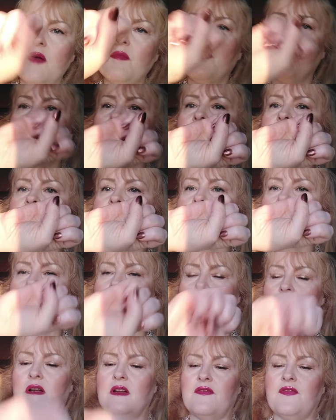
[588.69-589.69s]
But this is,
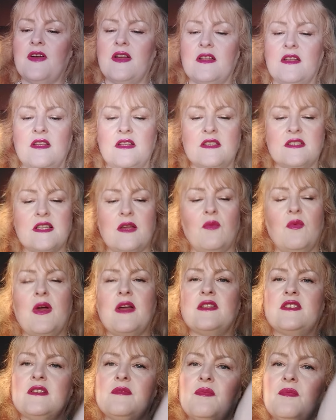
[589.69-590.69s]
in fact, it's like,
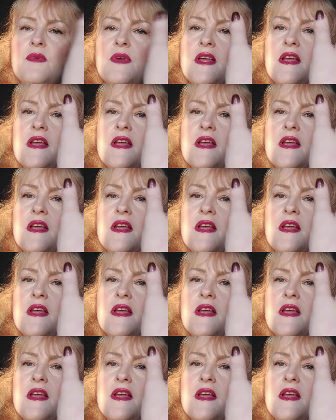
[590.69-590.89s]
where do you